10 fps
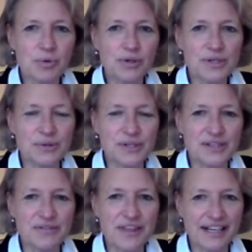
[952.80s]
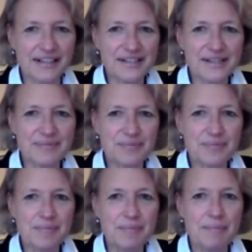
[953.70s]
sorts of things
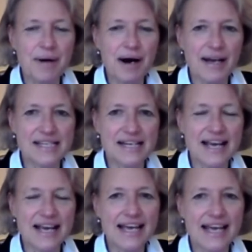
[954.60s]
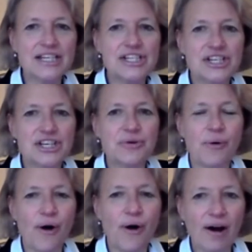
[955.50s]
might hinder you
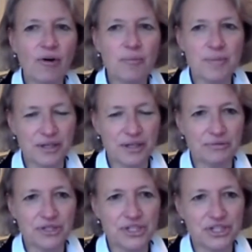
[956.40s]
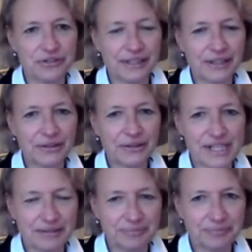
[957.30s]
or help you during
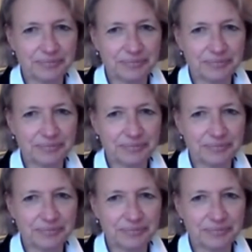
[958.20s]
lockdown.